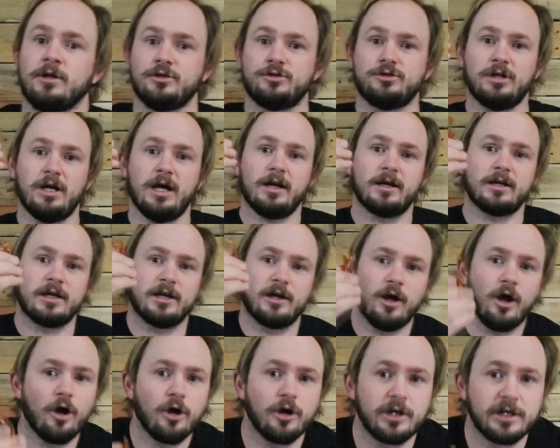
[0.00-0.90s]
Trout are
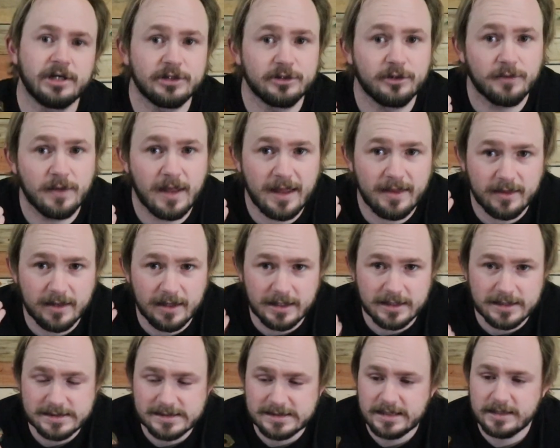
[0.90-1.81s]
gonna hone in on that, they're
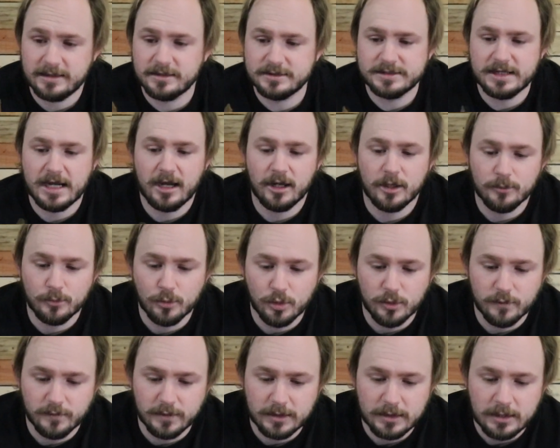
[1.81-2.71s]
gonna see the tail
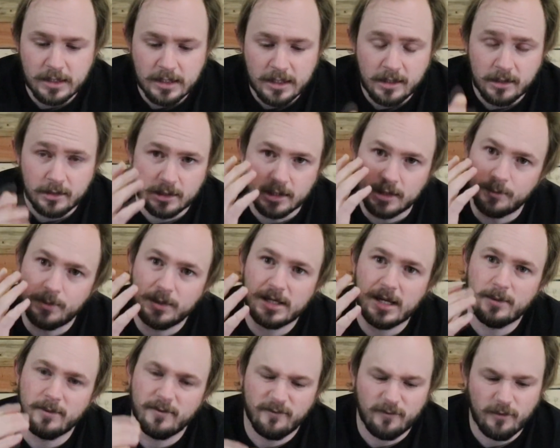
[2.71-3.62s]
moving, you're gonna
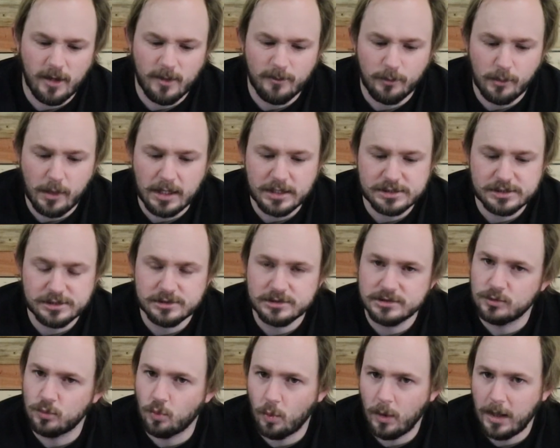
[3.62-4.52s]
pick up the
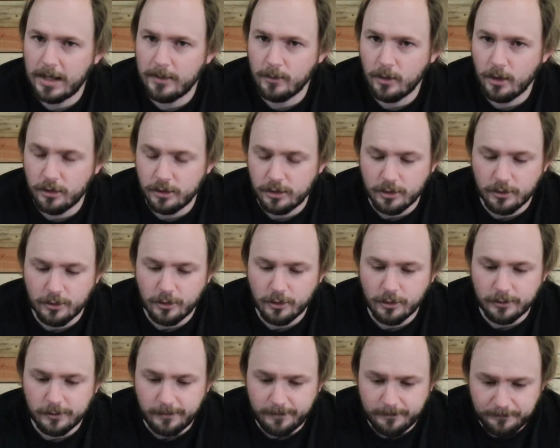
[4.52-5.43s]
vibrations, and whammo, you're
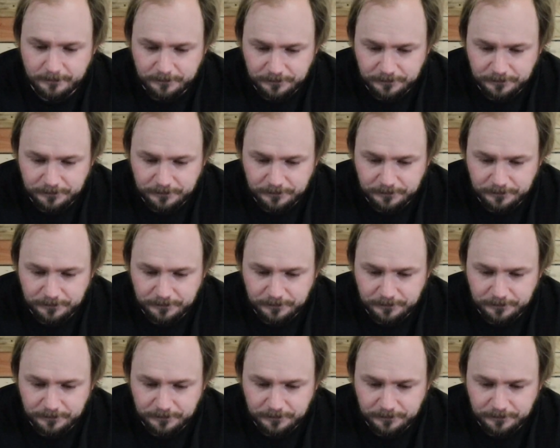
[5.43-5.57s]
on.